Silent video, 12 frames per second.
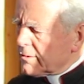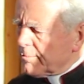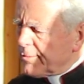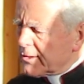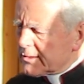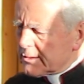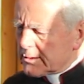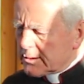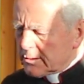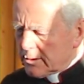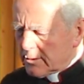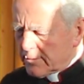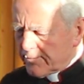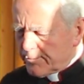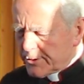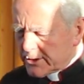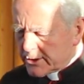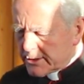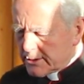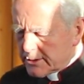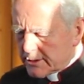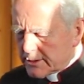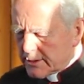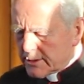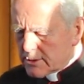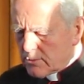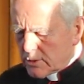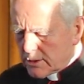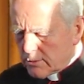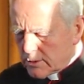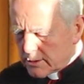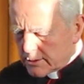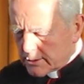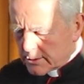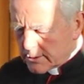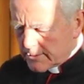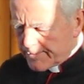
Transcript: the bonnet of Pascendi. It's well worth it.